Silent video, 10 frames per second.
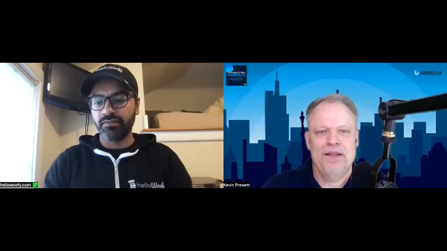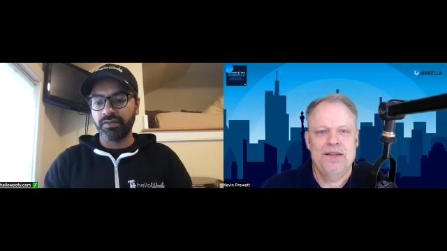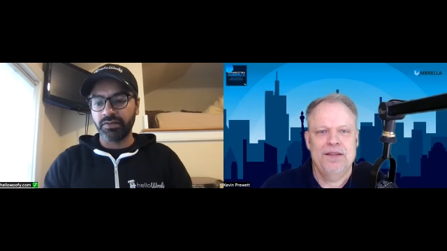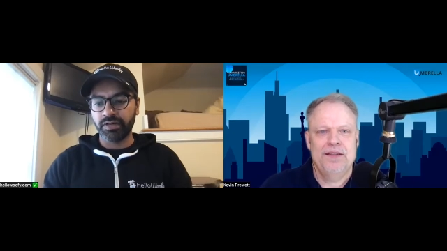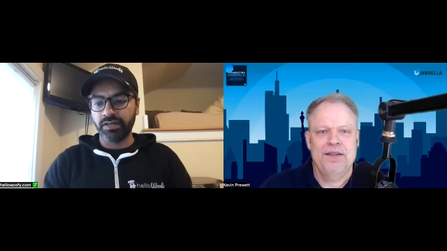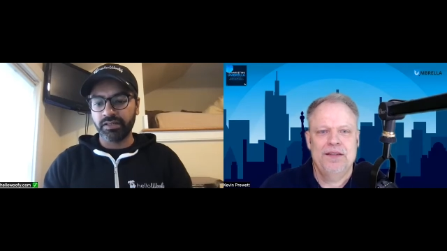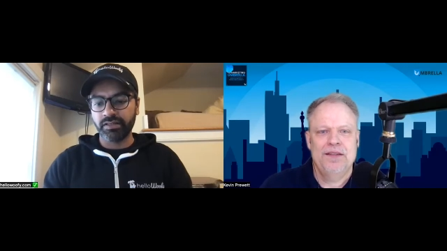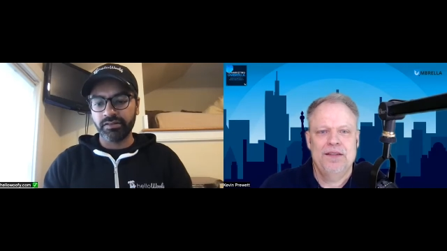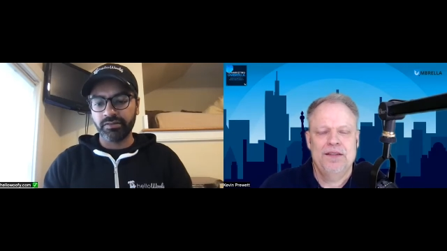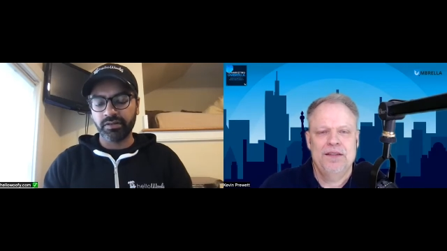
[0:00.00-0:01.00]
Speaker 1: direct and
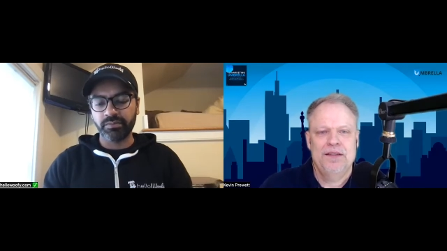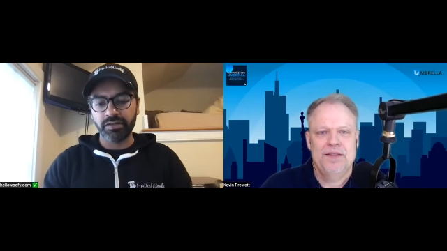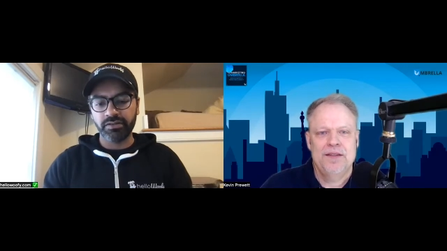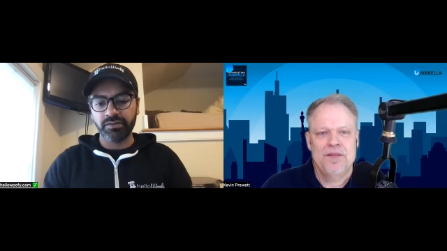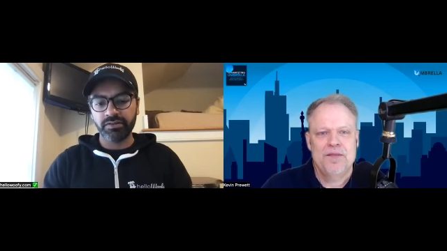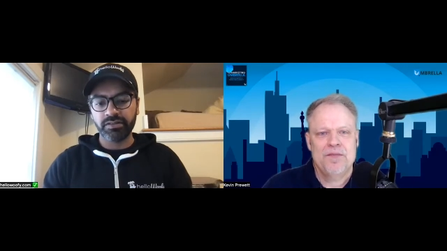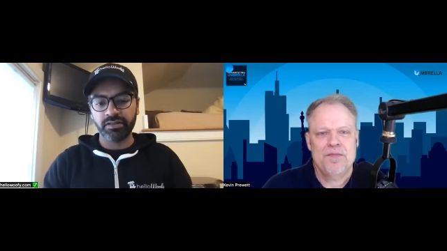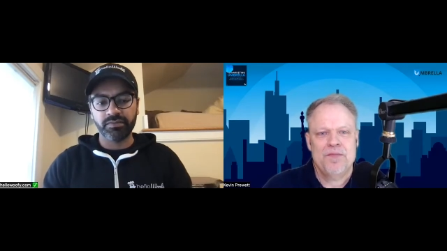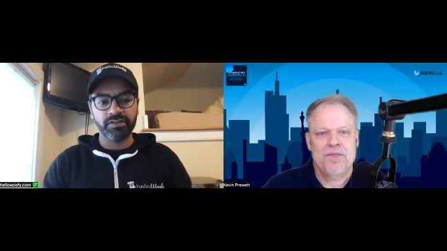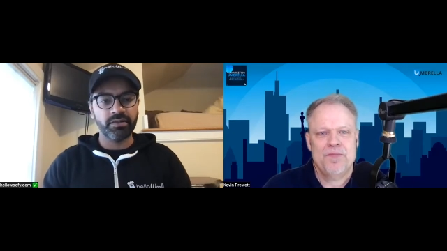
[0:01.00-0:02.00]
indirect mentors. Like
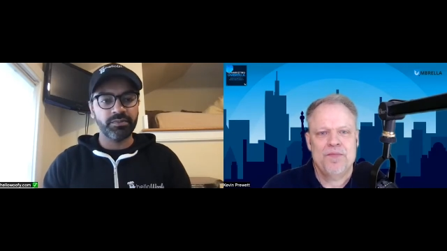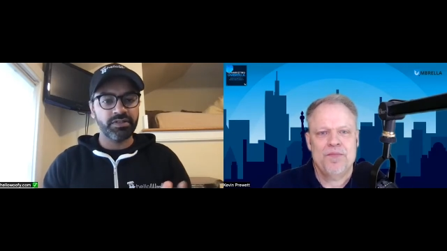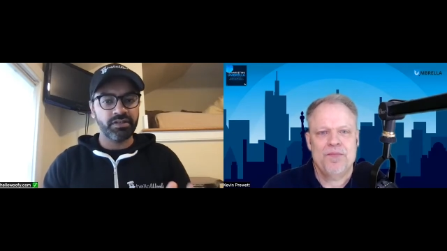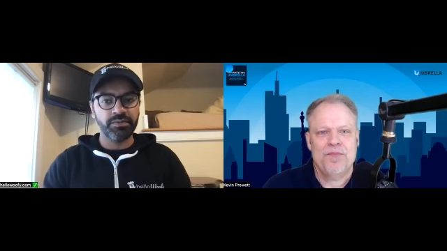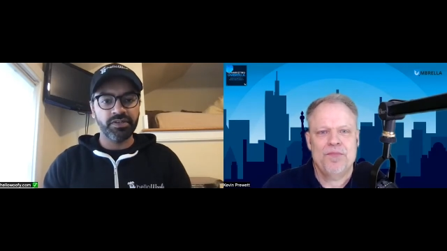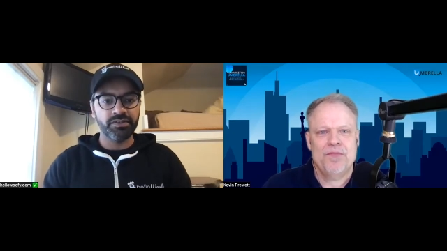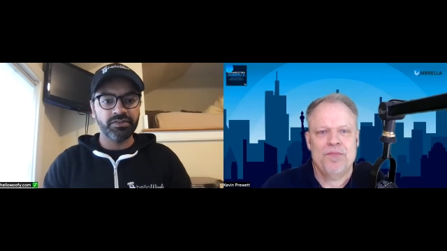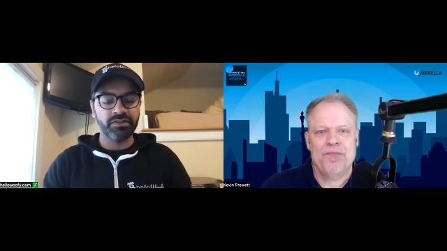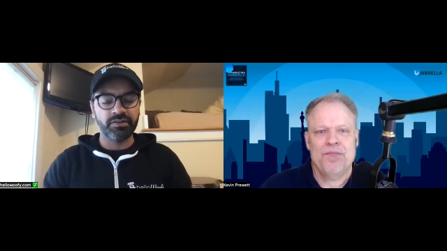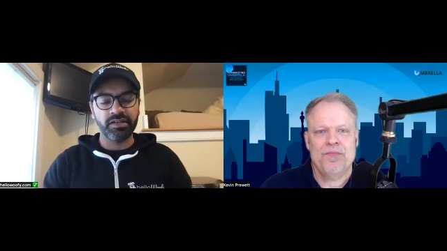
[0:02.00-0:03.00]
for example, Jeff Bezos is a
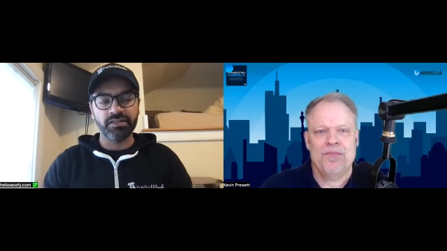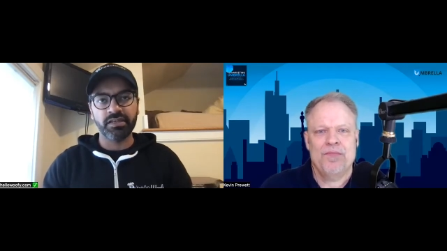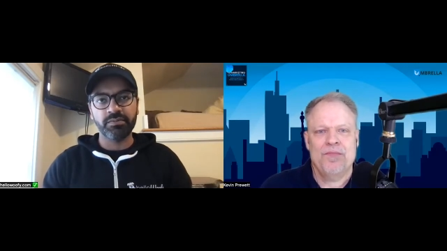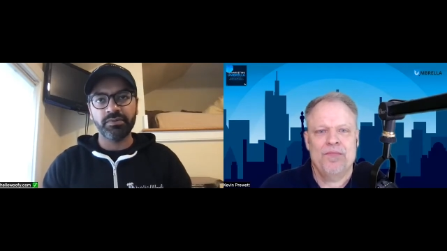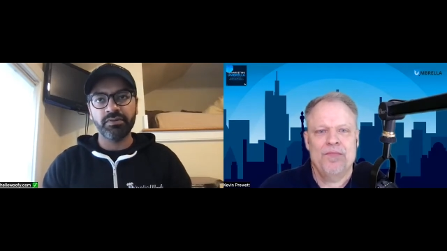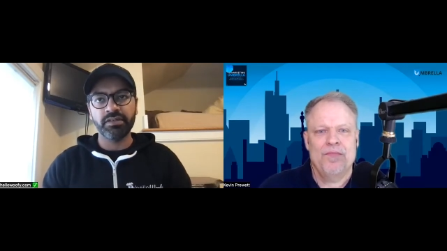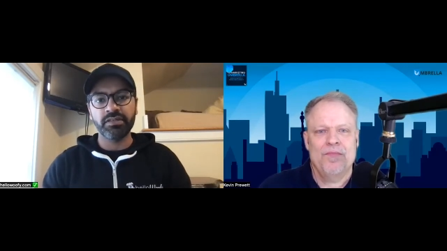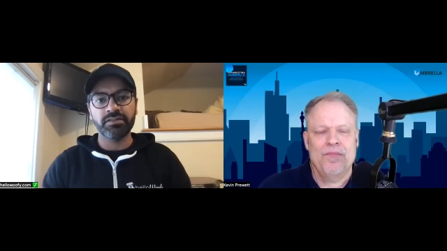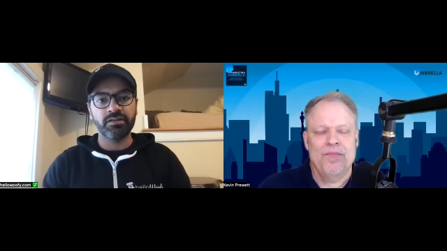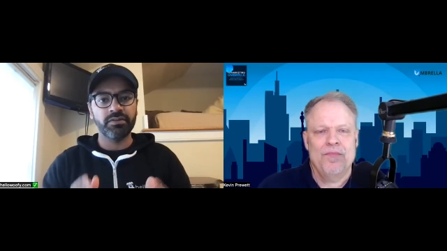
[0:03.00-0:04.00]
great example. He
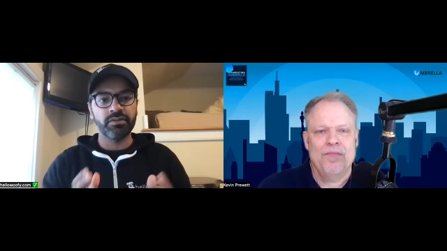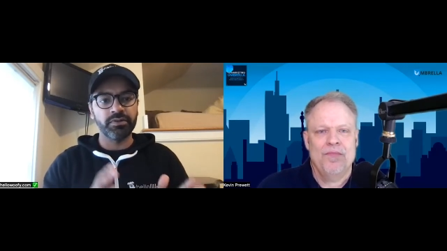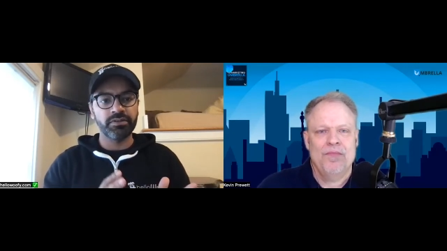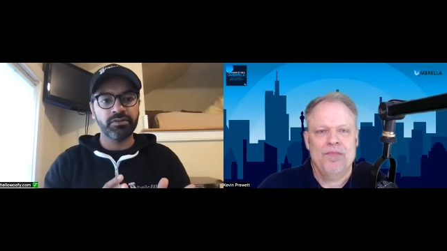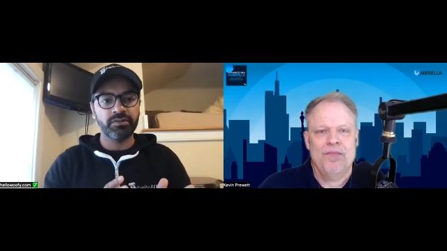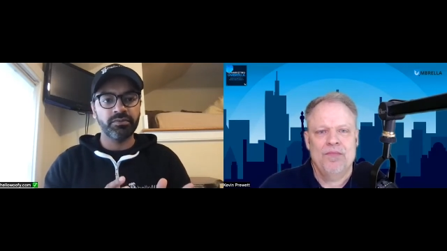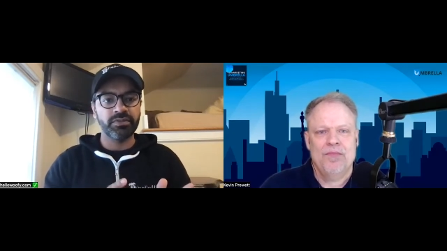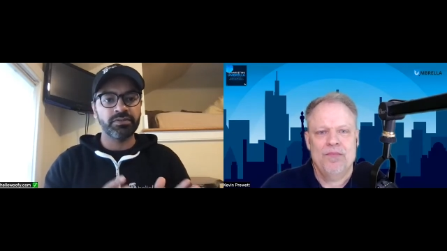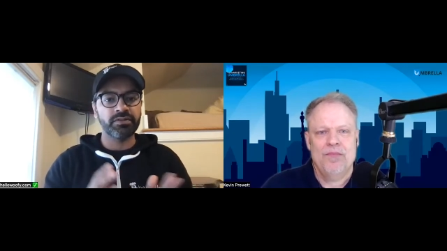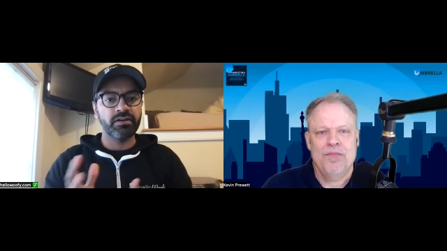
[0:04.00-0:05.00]
started with a bookstore which
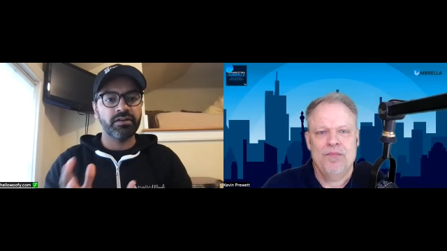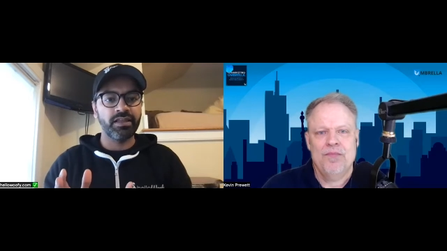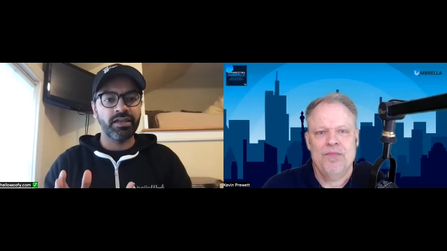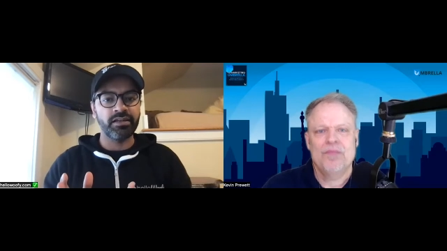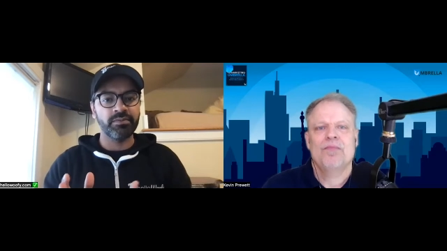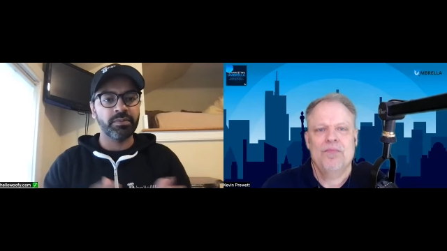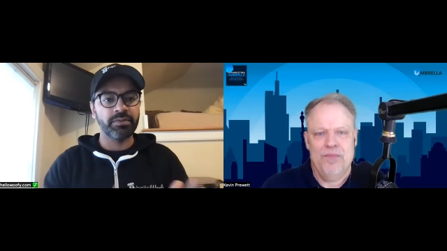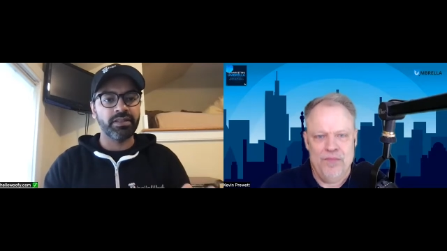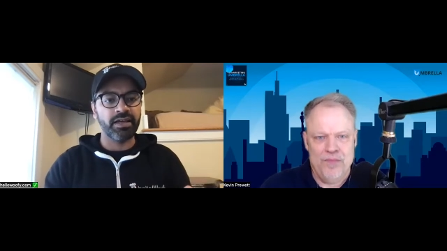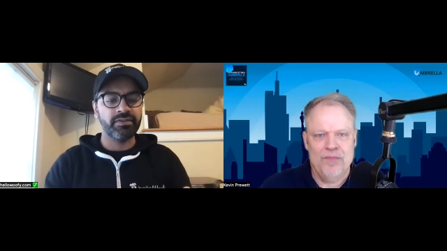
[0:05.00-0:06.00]
was online, and people
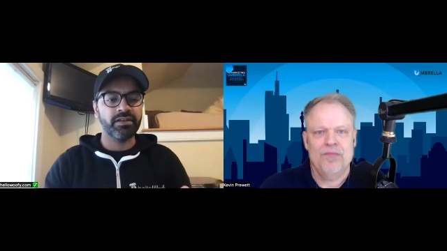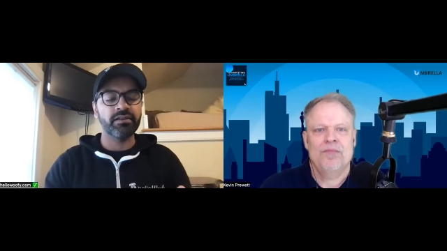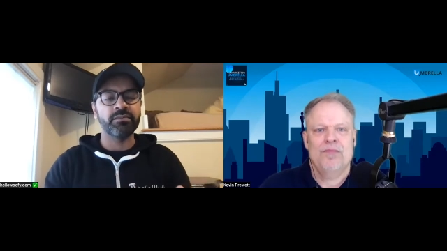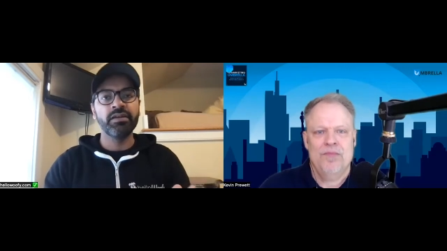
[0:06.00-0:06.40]
laughed at him.